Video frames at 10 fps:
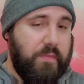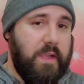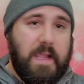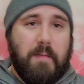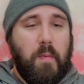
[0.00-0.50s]

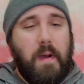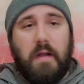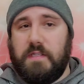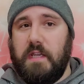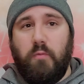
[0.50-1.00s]

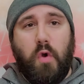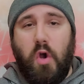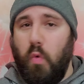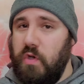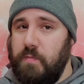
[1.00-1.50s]
Chamomile tea will
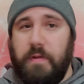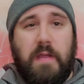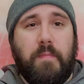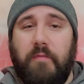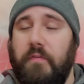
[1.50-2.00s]
always
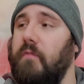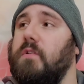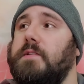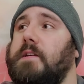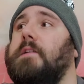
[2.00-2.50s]
be my
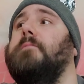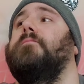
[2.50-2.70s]
favorite tea.